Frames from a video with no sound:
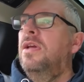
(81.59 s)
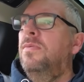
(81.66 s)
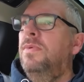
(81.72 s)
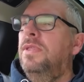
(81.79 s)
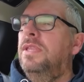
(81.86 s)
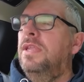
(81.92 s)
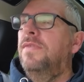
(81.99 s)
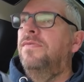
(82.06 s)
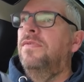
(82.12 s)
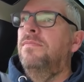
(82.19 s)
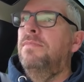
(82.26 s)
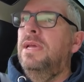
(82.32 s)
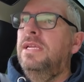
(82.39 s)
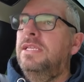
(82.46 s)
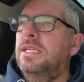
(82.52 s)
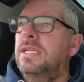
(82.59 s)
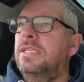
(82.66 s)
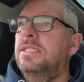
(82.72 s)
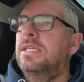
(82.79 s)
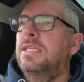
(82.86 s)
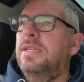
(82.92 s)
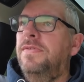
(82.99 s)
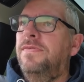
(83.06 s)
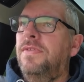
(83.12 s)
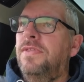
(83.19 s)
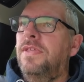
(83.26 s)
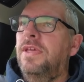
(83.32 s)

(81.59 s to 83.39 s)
with different meetings and different